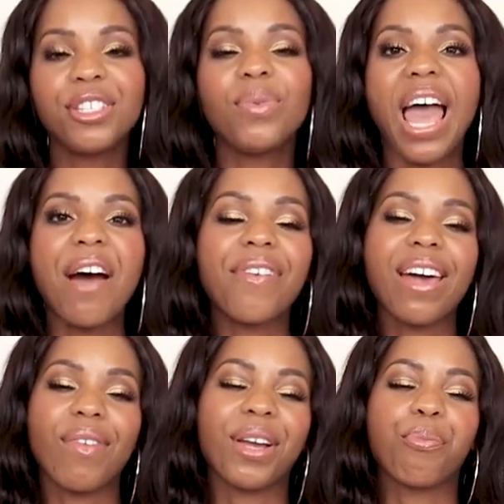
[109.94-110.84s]
So we have
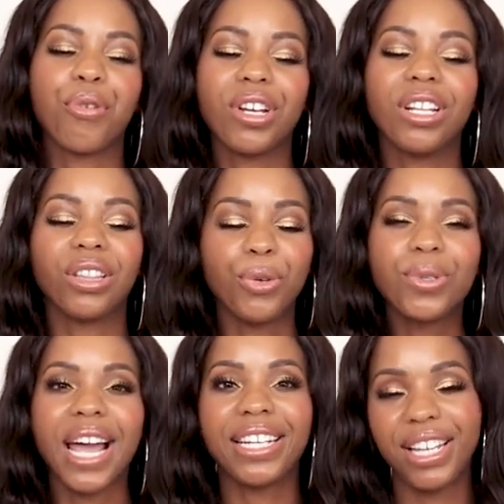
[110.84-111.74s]
kind of like a pretty
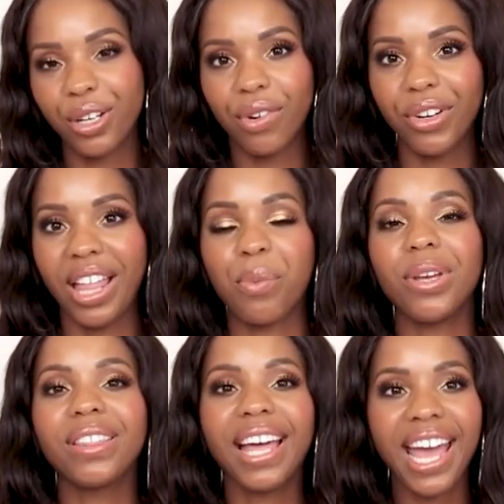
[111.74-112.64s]
loose itinerary. Like
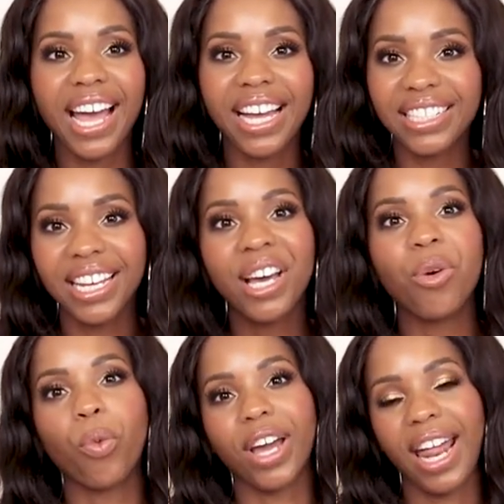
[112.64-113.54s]
we land,
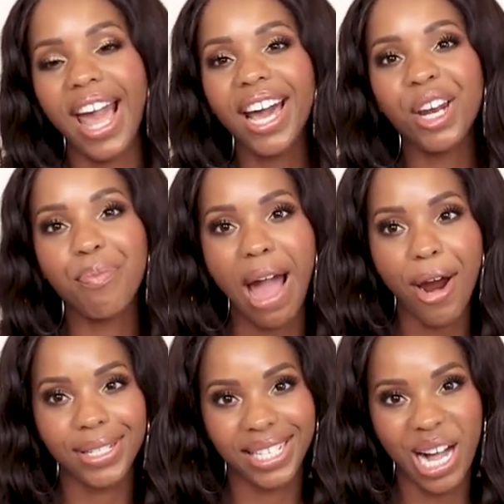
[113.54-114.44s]
we're gonna hang out in
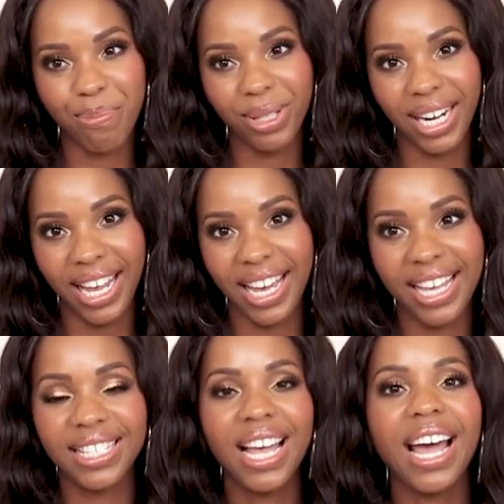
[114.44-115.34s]
Paris a couple of
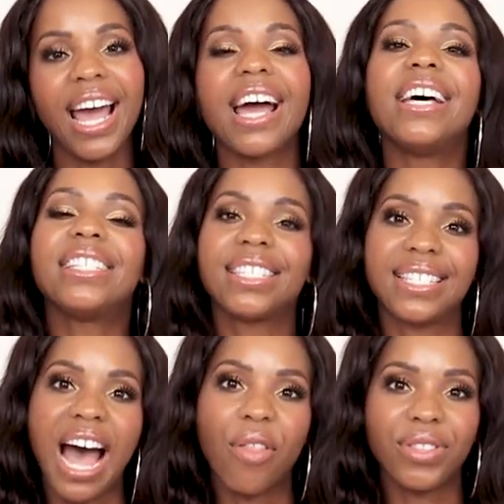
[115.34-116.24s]
days, head
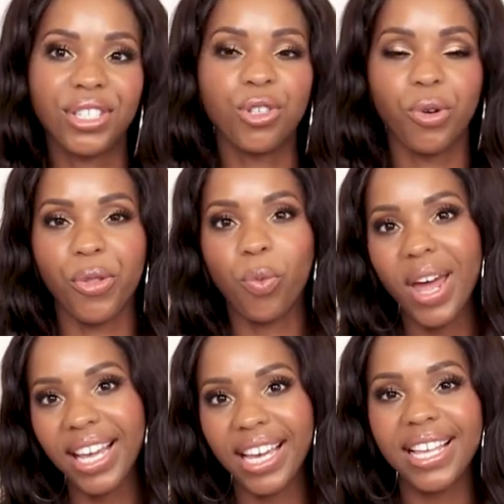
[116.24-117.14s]
south to where the
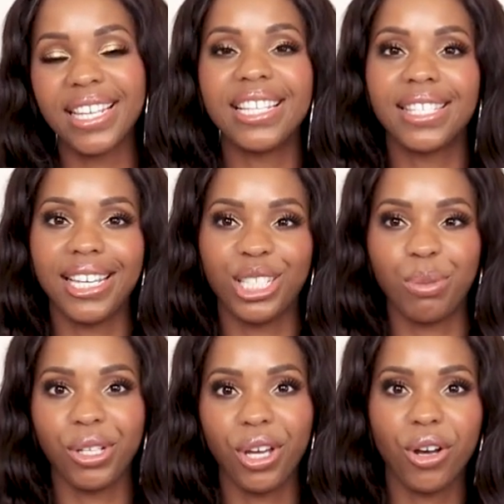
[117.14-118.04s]
wedding is in
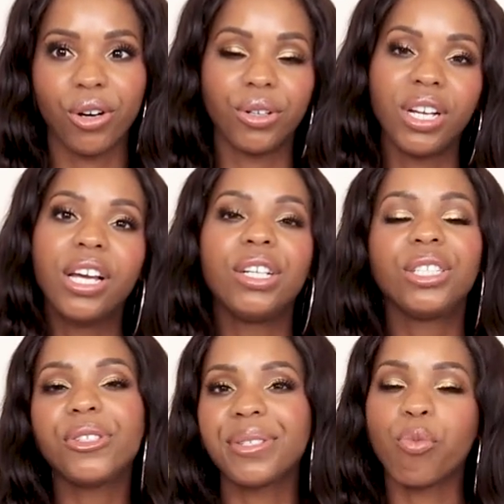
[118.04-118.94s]
Saint-Germain,
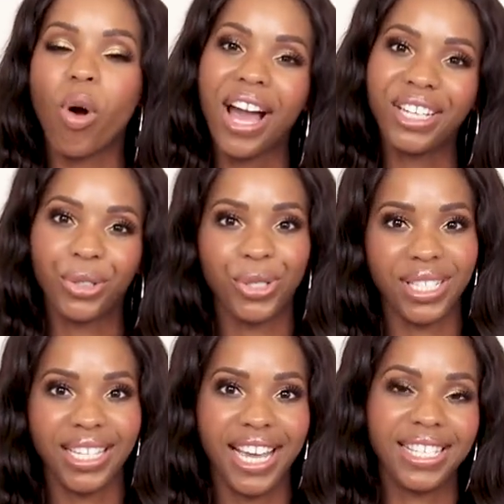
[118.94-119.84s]
do some wine tours
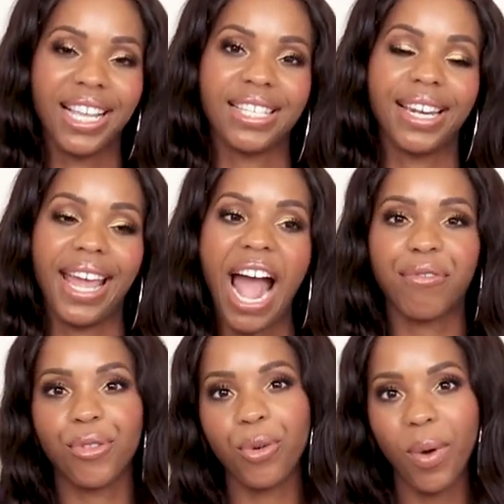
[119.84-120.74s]
and tastings the day
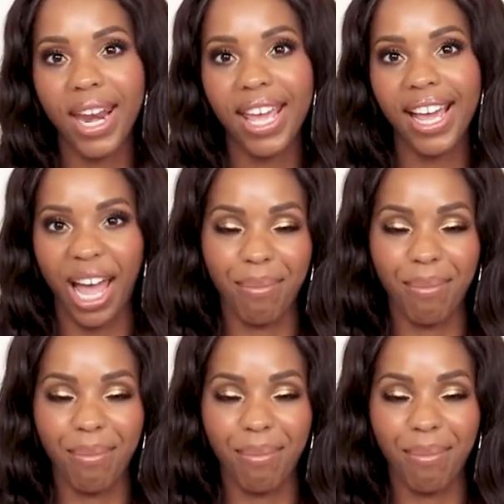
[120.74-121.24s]
after the wedding.